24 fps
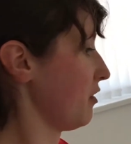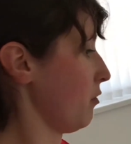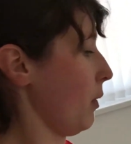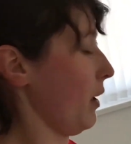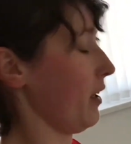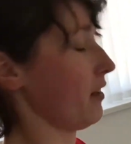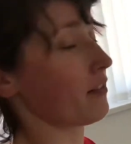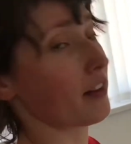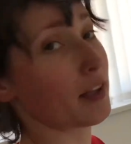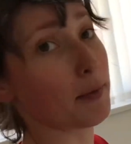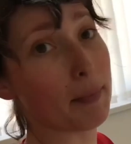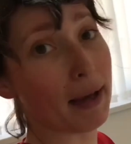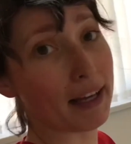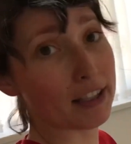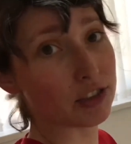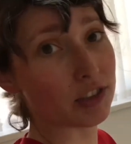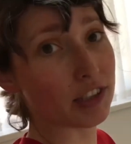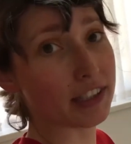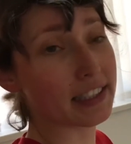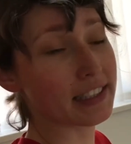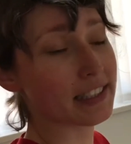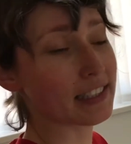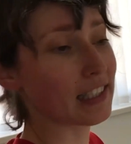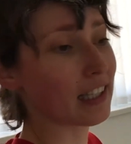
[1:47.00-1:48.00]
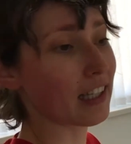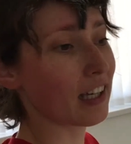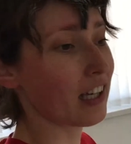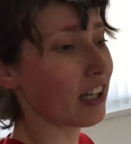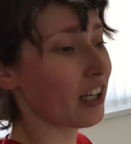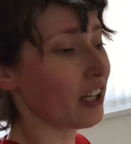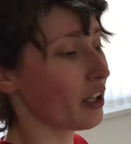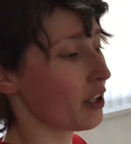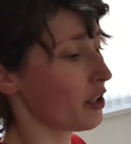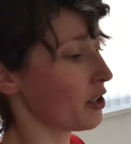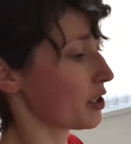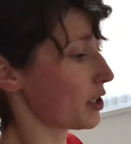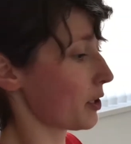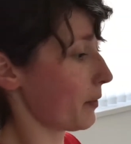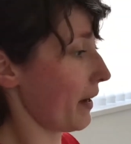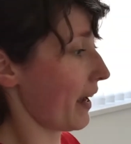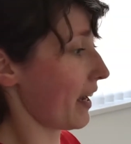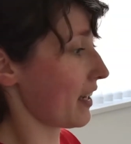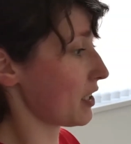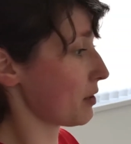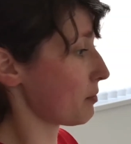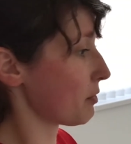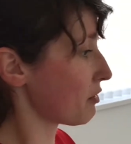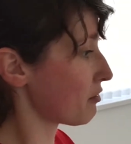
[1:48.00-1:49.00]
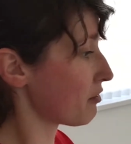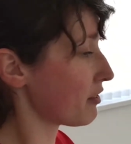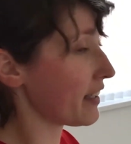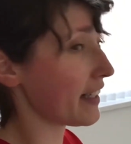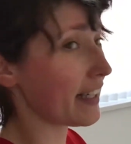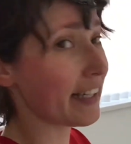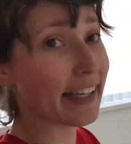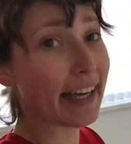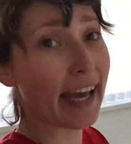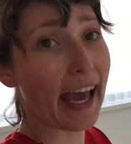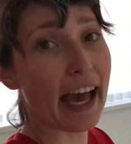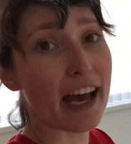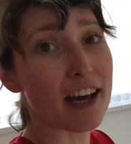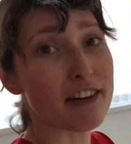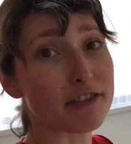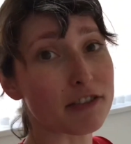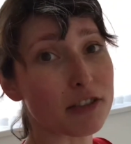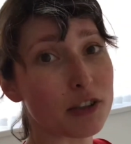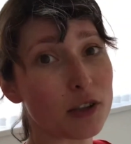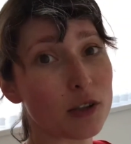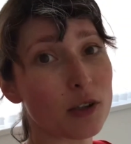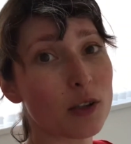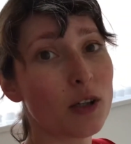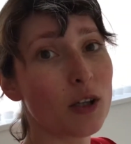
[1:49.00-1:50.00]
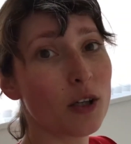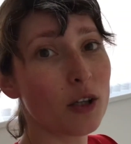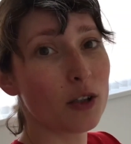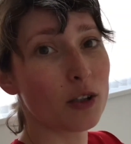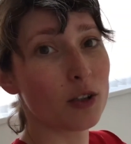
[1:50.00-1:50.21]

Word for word: well, the mattress. So we had to be really careful